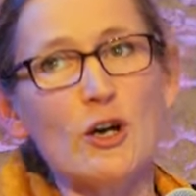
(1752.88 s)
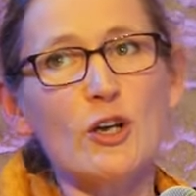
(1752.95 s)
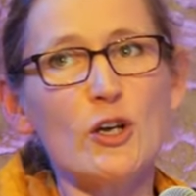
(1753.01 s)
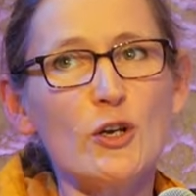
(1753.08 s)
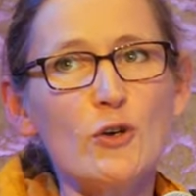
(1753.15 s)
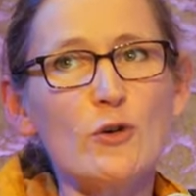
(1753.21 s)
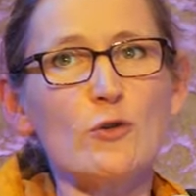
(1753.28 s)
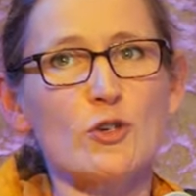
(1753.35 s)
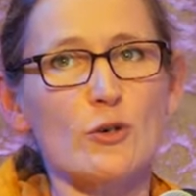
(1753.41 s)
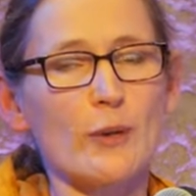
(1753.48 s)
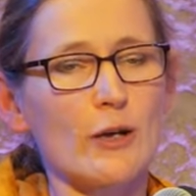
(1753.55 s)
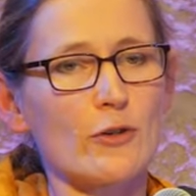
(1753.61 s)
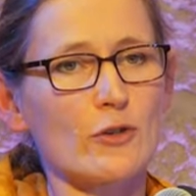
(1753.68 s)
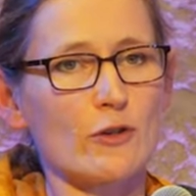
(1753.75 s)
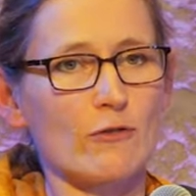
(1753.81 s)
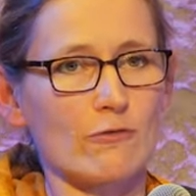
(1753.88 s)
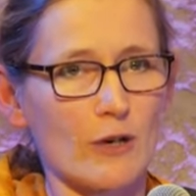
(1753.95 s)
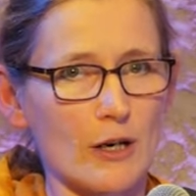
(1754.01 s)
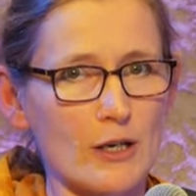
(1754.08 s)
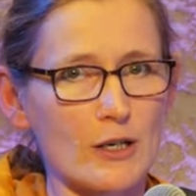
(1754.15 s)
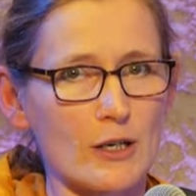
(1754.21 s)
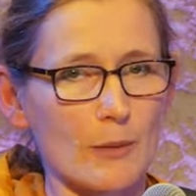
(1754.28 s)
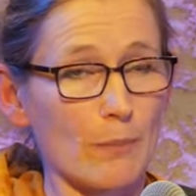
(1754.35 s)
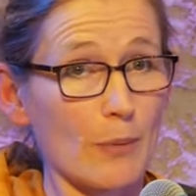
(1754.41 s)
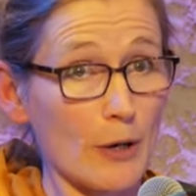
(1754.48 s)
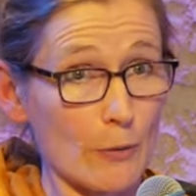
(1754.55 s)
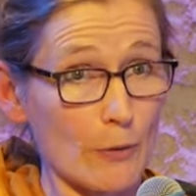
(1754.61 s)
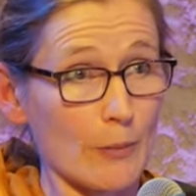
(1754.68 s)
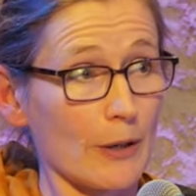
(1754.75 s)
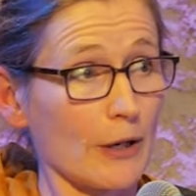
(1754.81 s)
a huge amount of writing
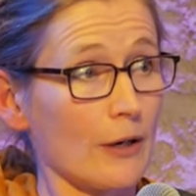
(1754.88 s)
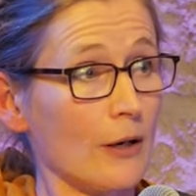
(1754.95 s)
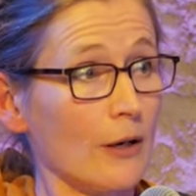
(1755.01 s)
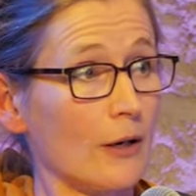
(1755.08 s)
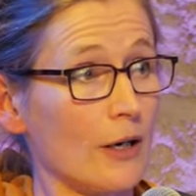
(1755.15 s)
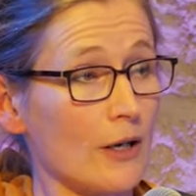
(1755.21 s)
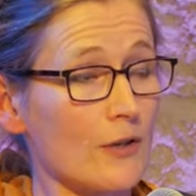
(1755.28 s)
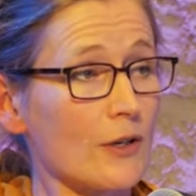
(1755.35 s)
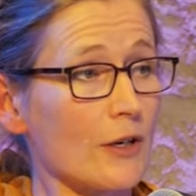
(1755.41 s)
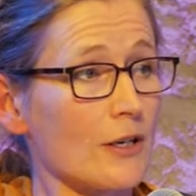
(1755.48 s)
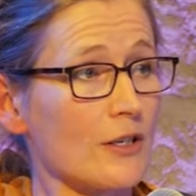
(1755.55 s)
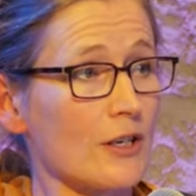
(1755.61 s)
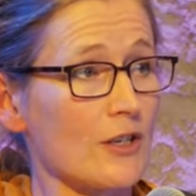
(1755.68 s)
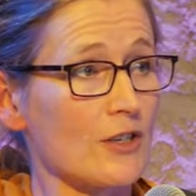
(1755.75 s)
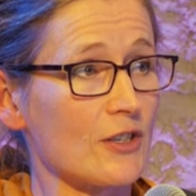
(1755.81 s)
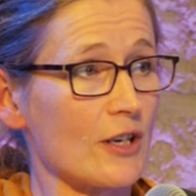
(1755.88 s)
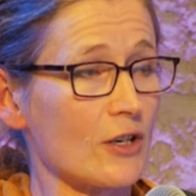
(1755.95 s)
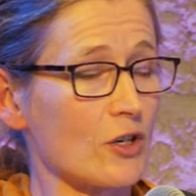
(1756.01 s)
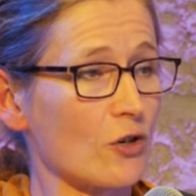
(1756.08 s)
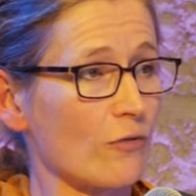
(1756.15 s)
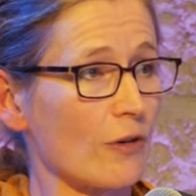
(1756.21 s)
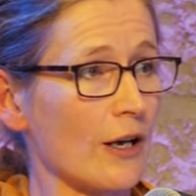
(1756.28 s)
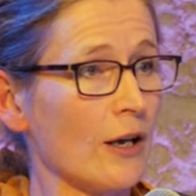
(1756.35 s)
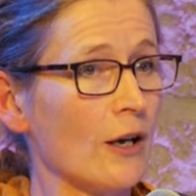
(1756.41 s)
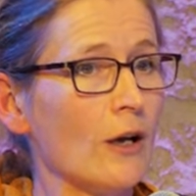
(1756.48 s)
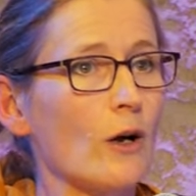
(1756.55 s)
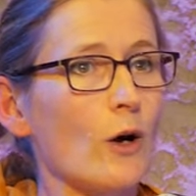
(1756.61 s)
by women in the 19th century